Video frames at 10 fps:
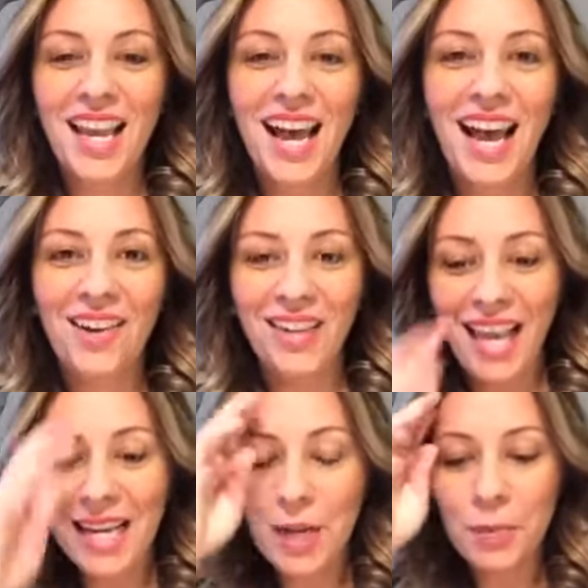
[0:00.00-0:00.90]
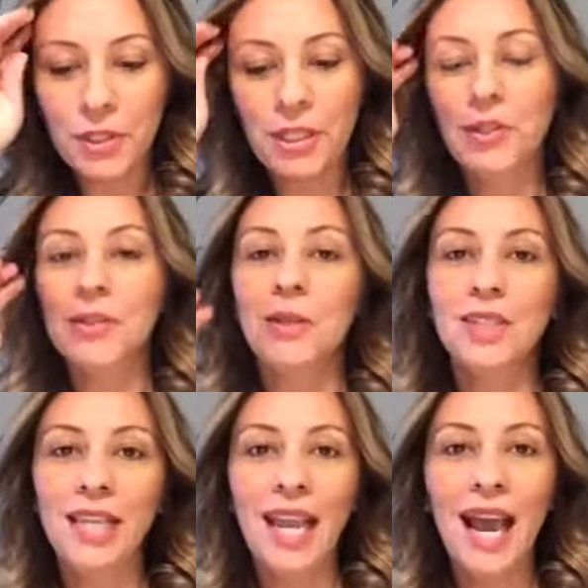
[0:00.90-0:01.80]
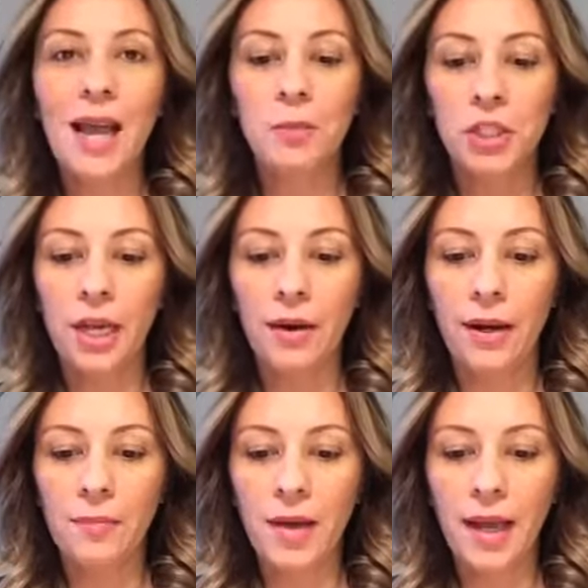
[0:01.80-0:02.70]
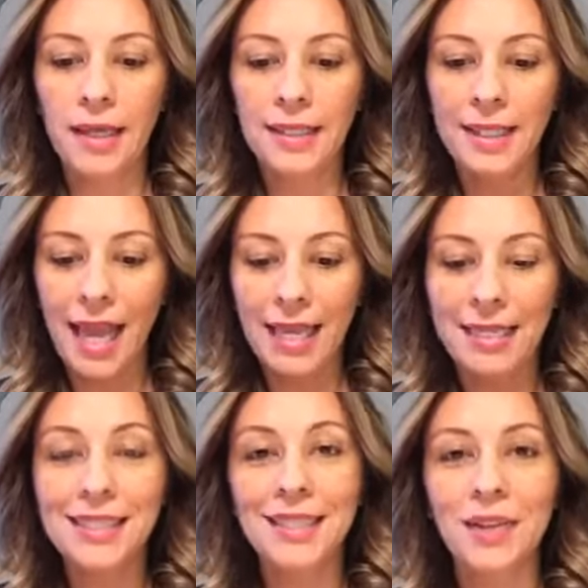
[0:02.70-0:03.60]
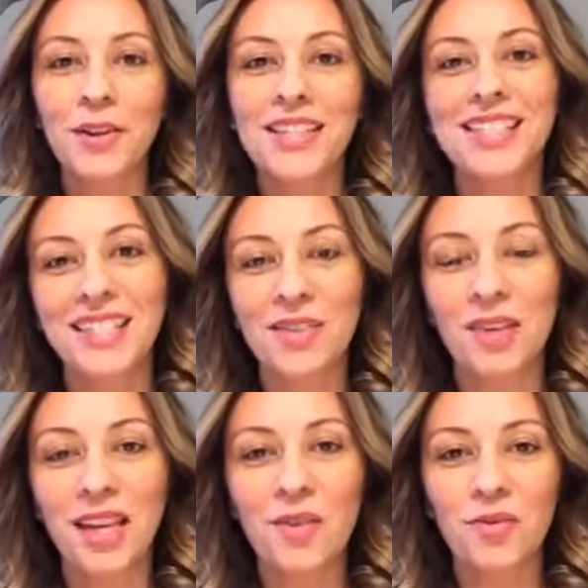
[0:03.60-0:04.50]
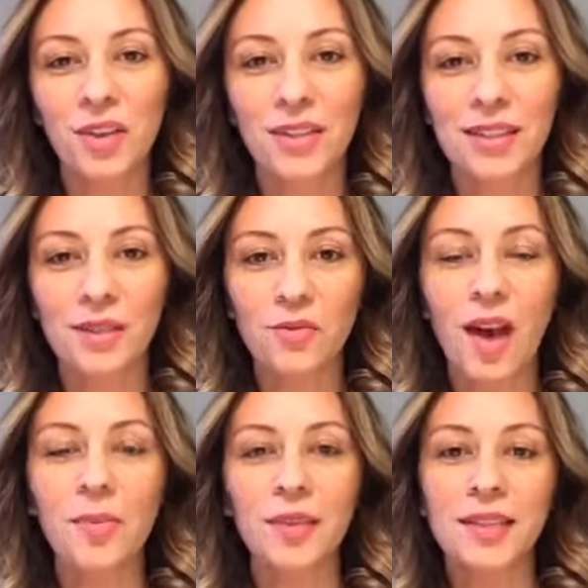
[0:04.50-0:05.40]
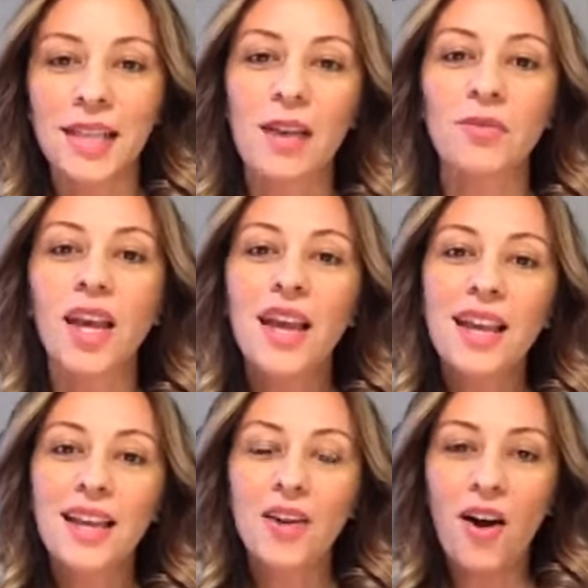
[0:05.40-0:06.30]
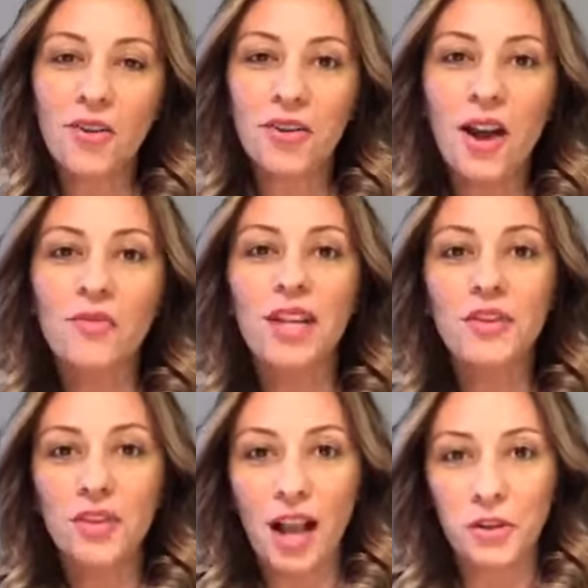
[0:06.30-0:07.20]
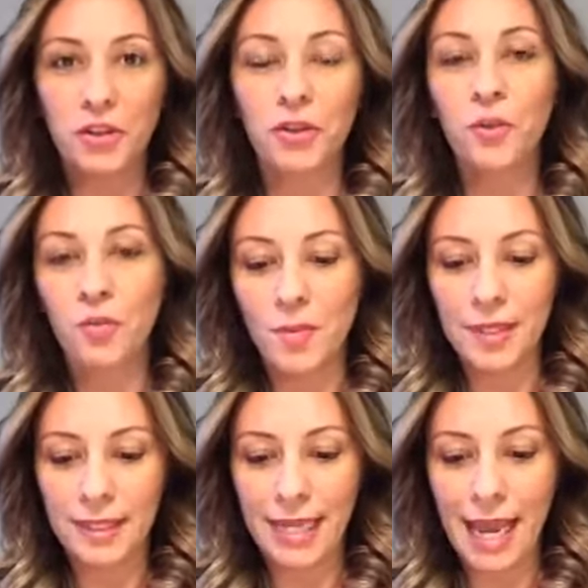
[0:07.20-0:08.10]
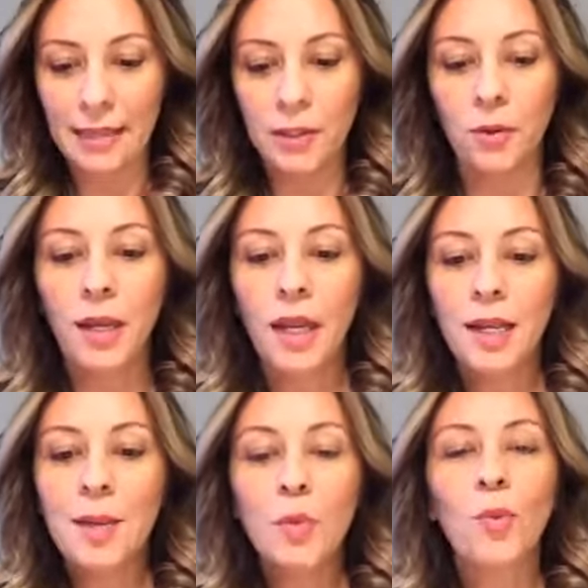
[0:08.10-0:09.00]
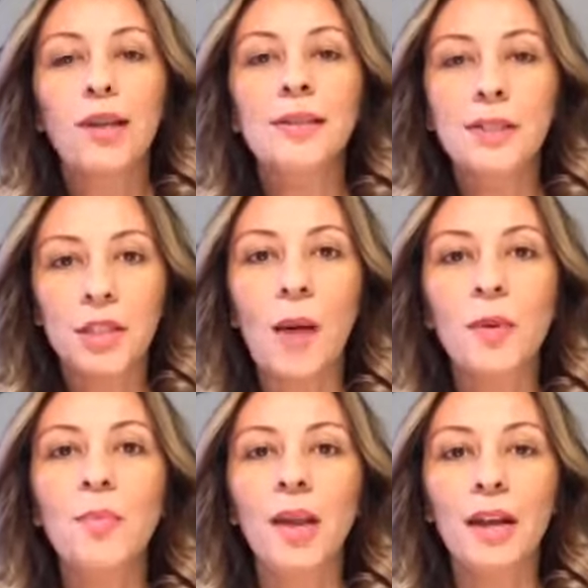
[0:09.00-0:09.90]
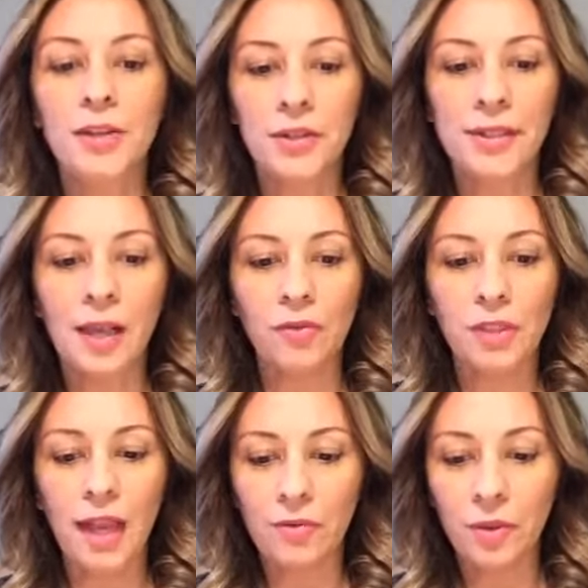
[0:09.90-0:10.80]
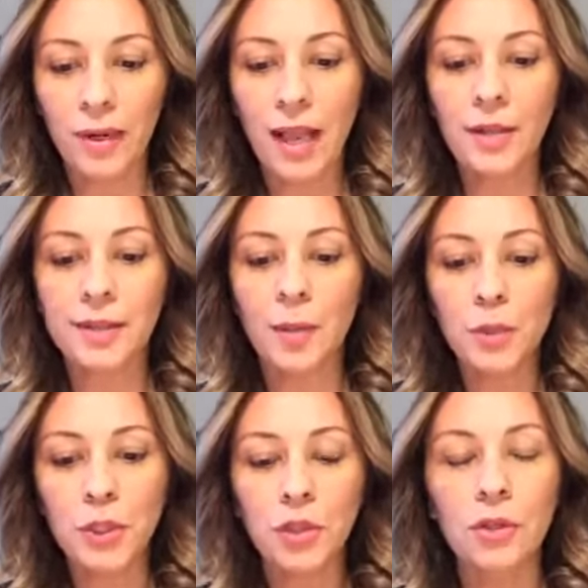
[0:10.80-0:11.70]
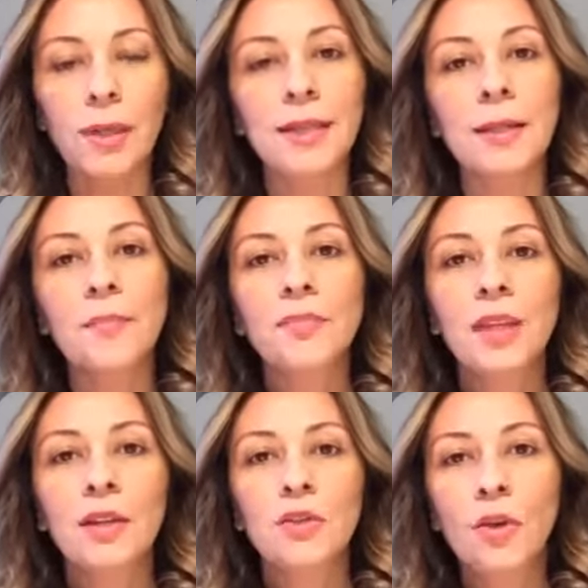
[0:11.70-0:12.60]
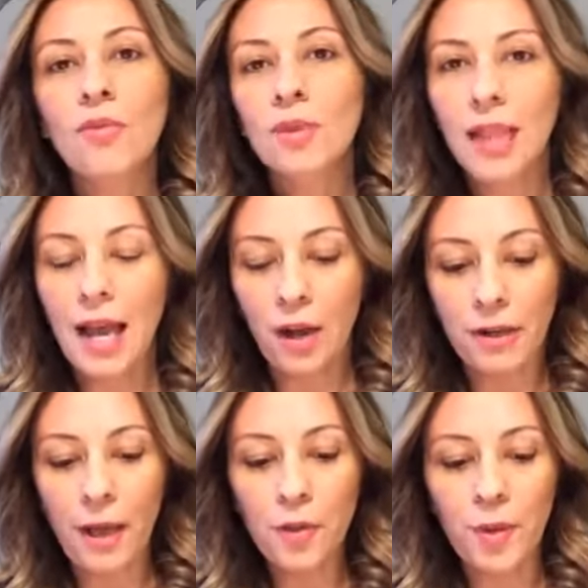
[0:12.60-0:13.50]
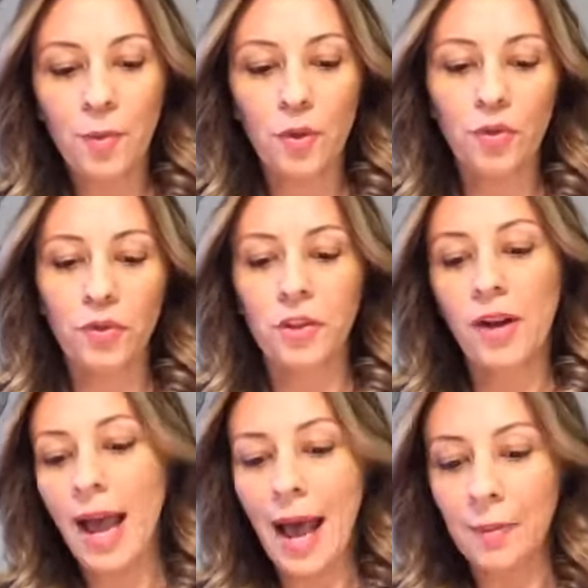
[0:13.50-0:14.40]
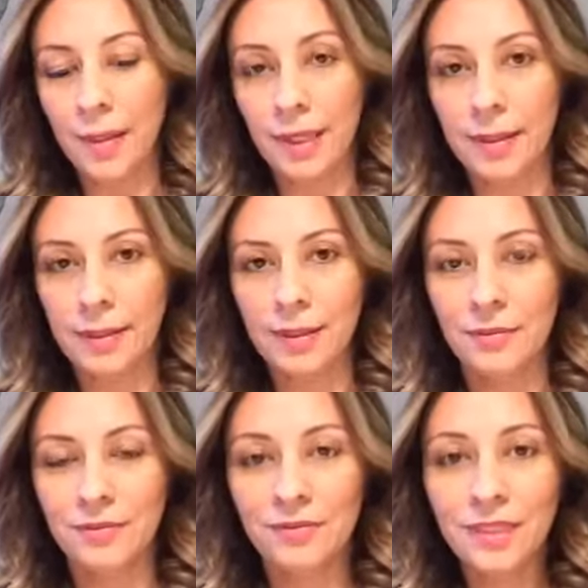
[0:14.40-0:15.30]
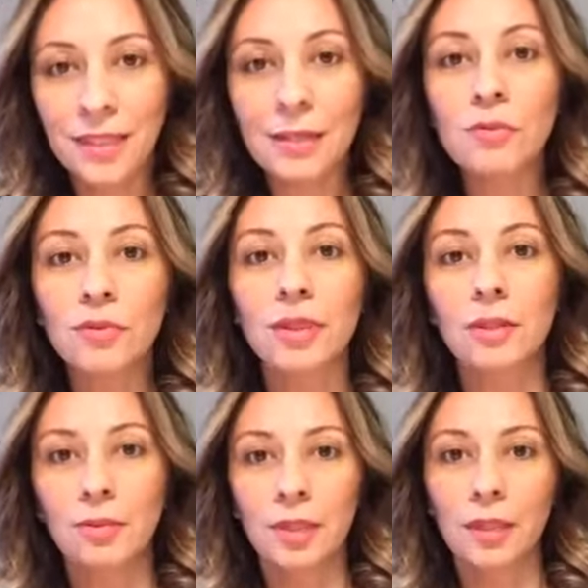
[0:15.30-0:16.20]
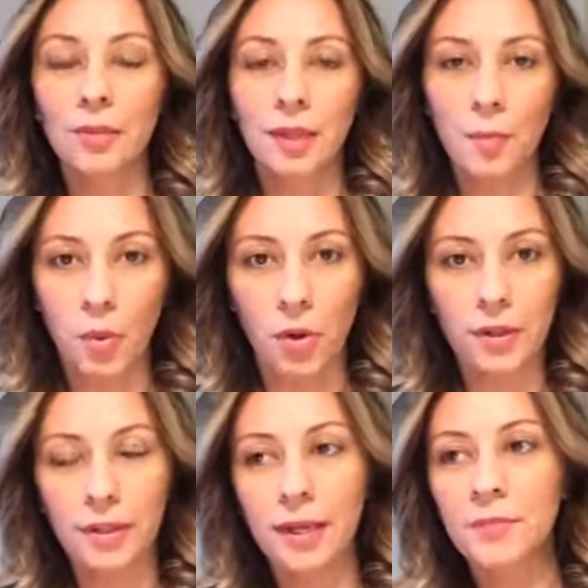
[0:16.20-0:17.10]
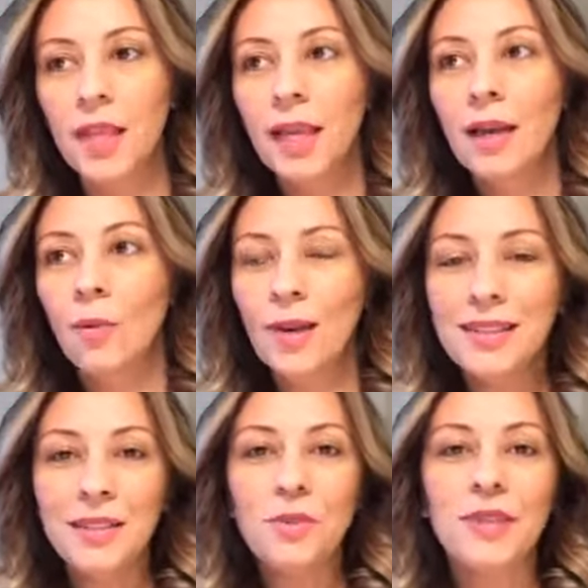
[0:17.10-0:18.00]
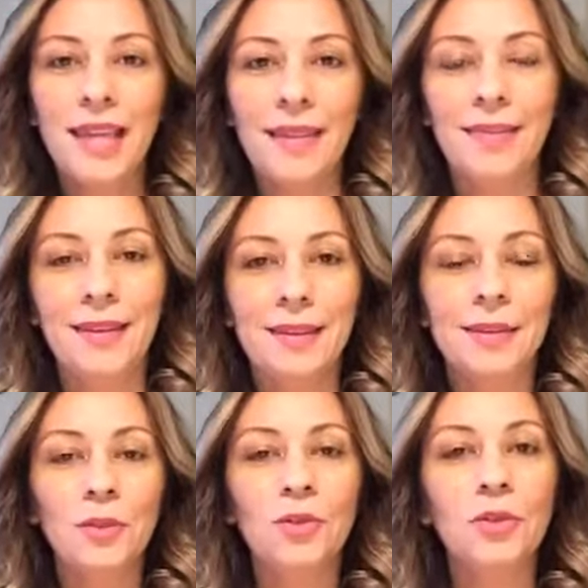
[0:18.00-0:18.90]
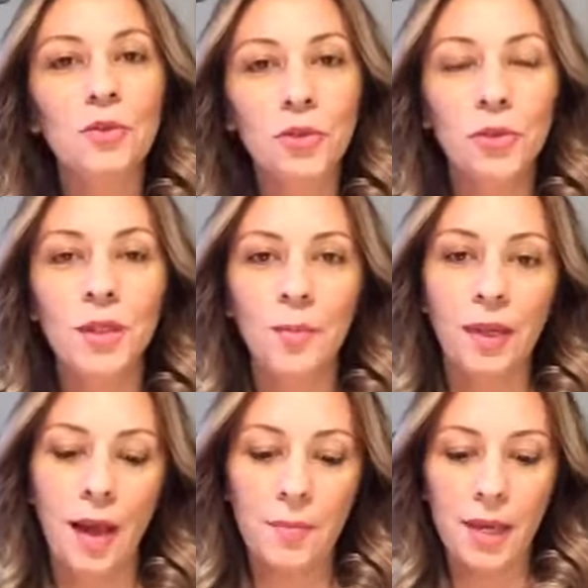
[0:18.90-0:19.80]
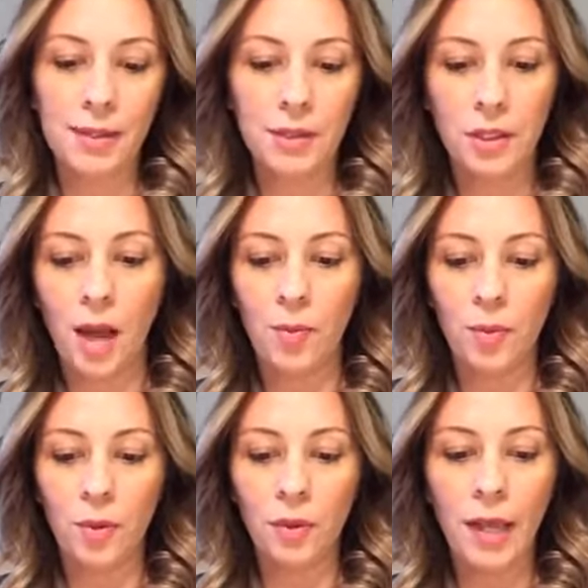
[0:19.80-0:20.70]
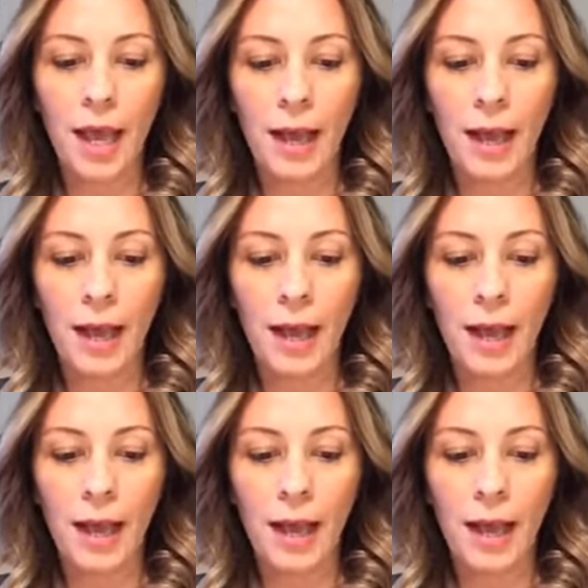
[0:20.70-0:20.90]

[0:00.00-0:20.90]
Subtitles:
Okay, number 2. So today I'm sharing my 10 secrets to living a fearless and fabulous life in honor of International Women's Day. So number 1 is stop comparing yourself to everyone else. Number 2 is don't rely on other people for your happiness. This is really, really, really important. And once you get this, you truly become unstoppable.